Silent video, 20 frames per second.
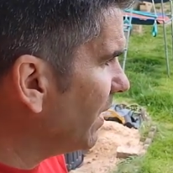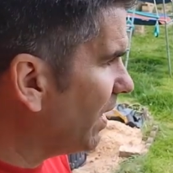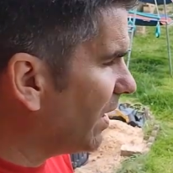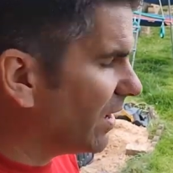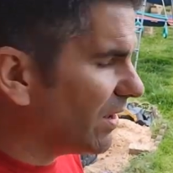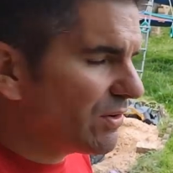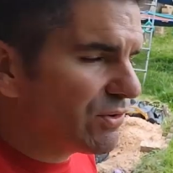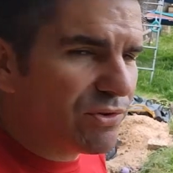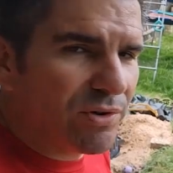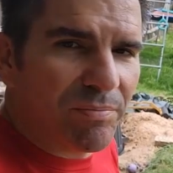
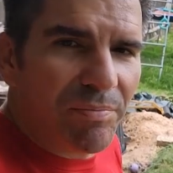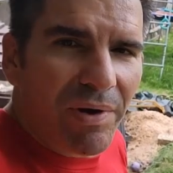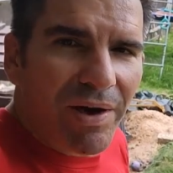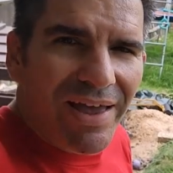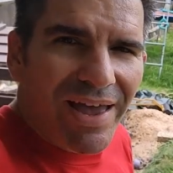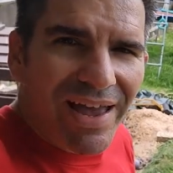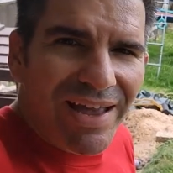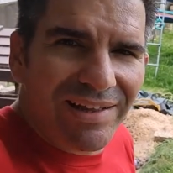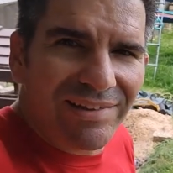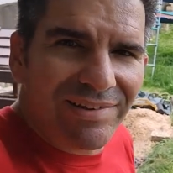100
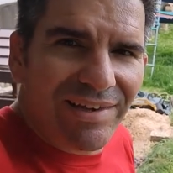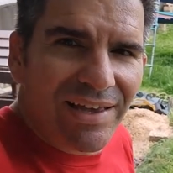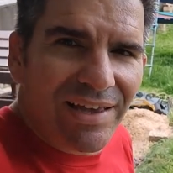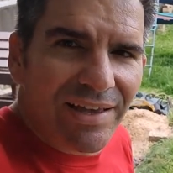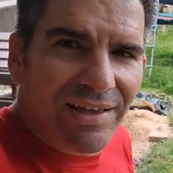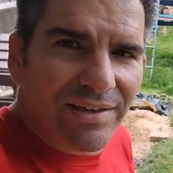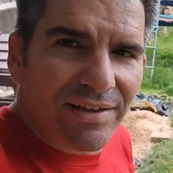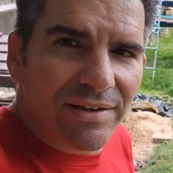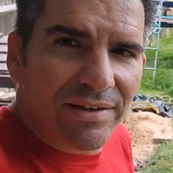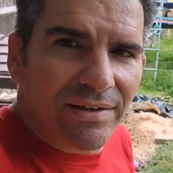by 80,
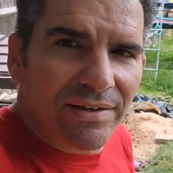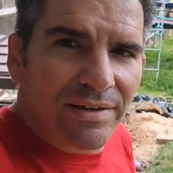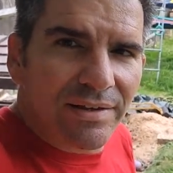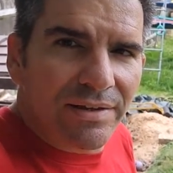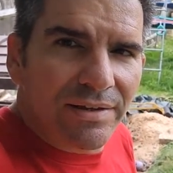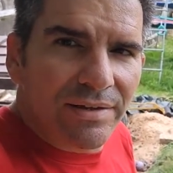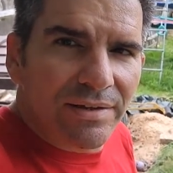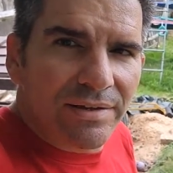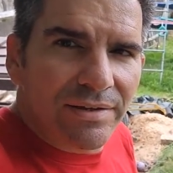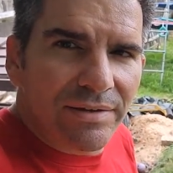
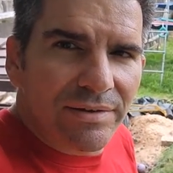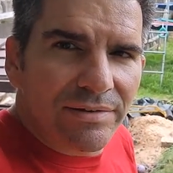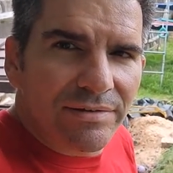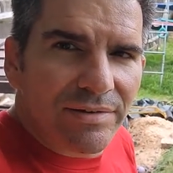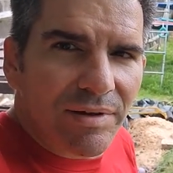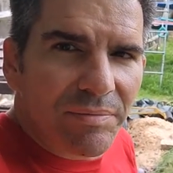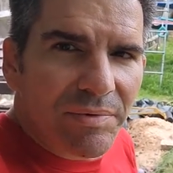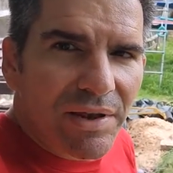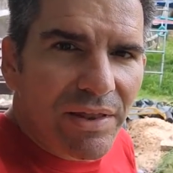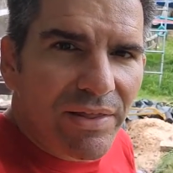
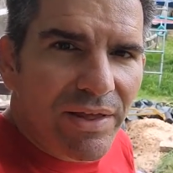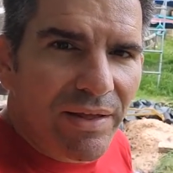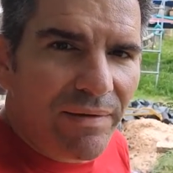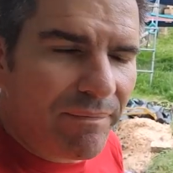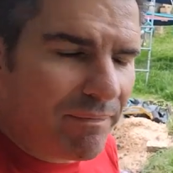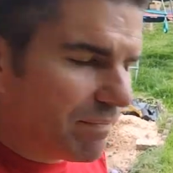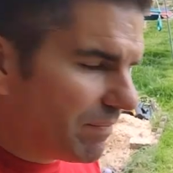something like that.